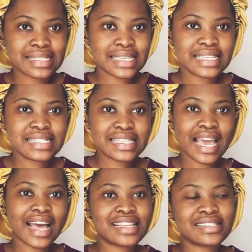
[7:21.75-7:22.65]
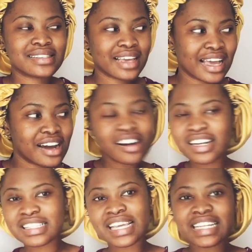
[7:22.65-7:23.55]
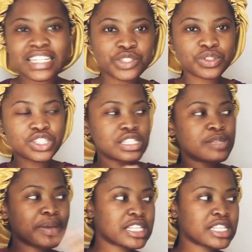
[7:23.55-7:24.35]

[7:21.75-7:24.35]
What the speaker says: easy as, oh, it's English, we just speak.